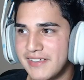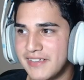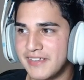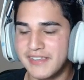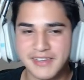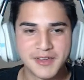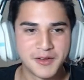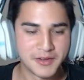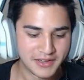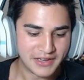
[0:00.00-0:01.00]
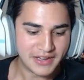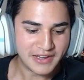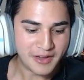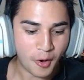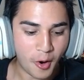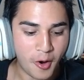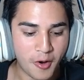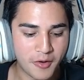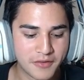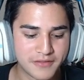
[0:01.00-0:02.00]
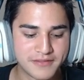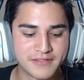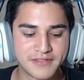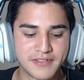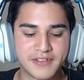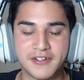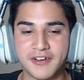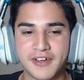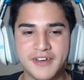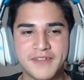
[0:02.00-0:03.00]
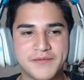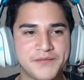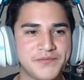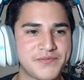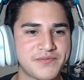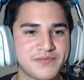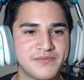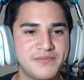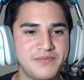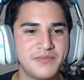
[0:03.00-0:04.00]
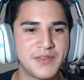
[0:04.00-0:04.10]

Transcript: I don't run one, so. Oh. You're good. Yeah.